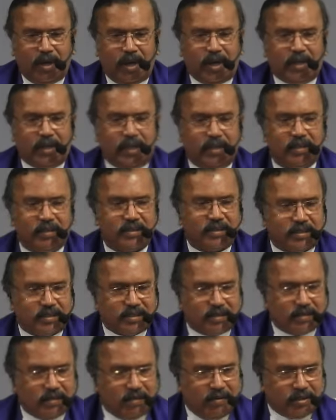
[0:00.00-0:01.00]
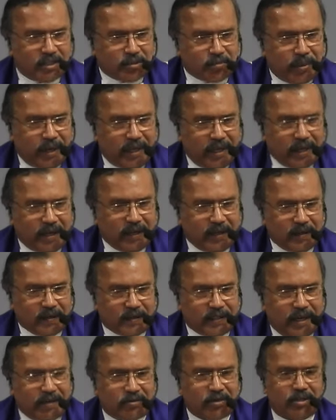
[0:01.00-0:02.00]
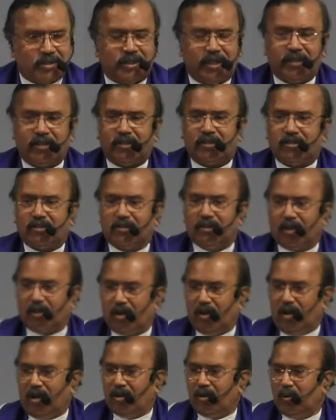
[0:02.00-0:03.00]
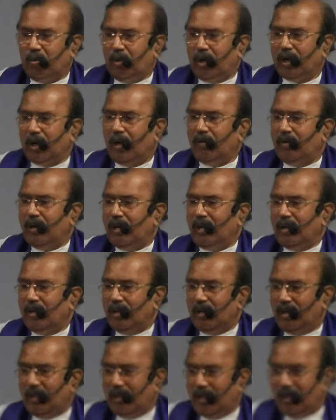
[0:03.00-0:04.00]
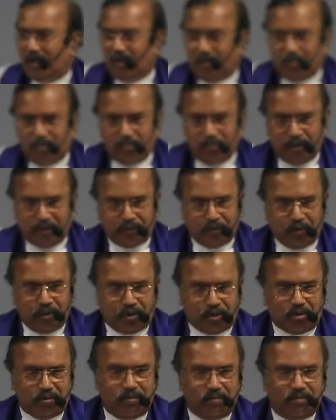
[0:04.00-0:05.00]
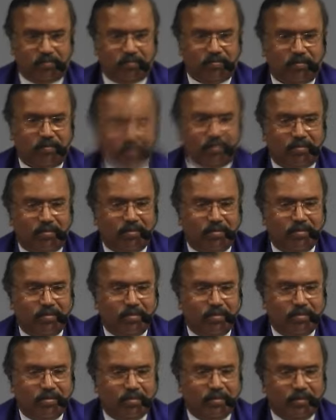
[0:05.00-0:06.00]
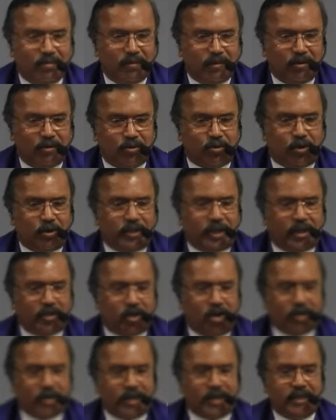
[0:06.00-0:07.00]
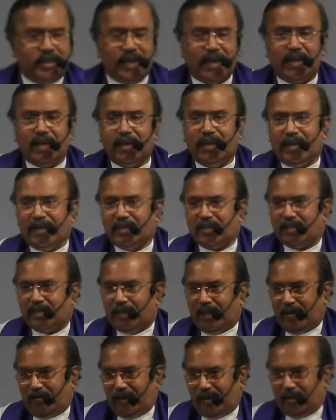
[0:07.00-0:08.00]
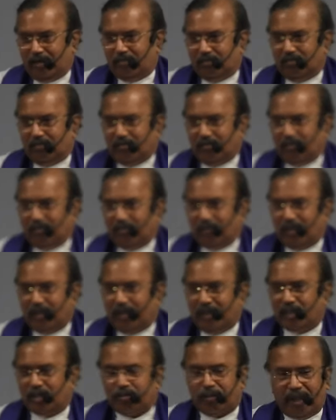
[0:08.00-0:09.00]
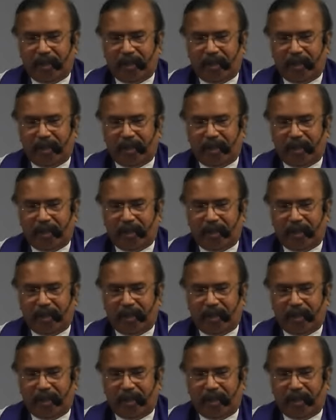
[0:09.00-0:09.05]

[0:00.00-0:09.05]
And in spring, they have to set the clock 1 hour before. So they call it daylight saving in